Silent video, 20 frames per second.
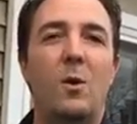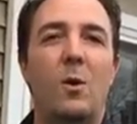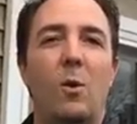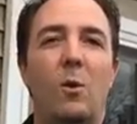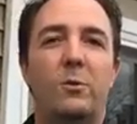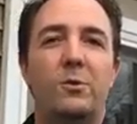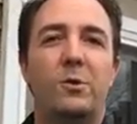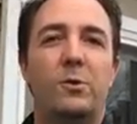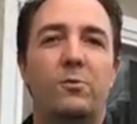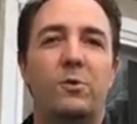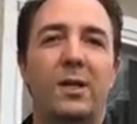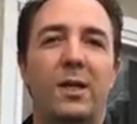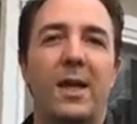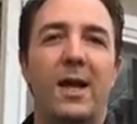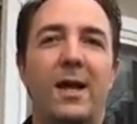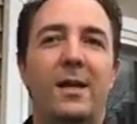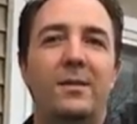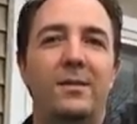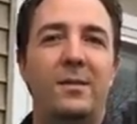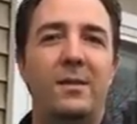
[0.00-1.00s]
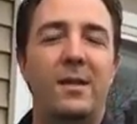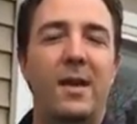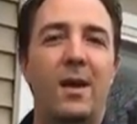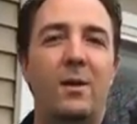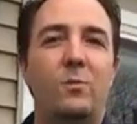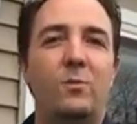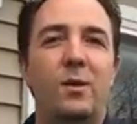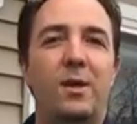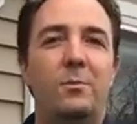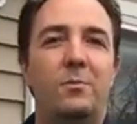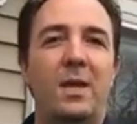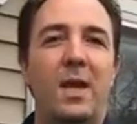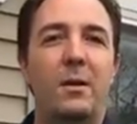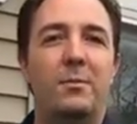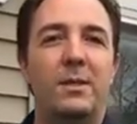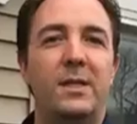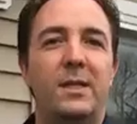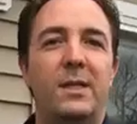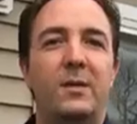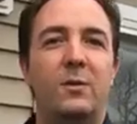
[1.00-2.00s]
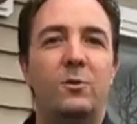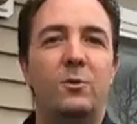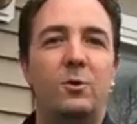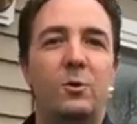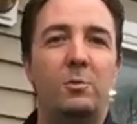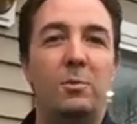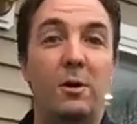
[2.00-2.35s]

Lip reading: also realized that we'd be able to kill two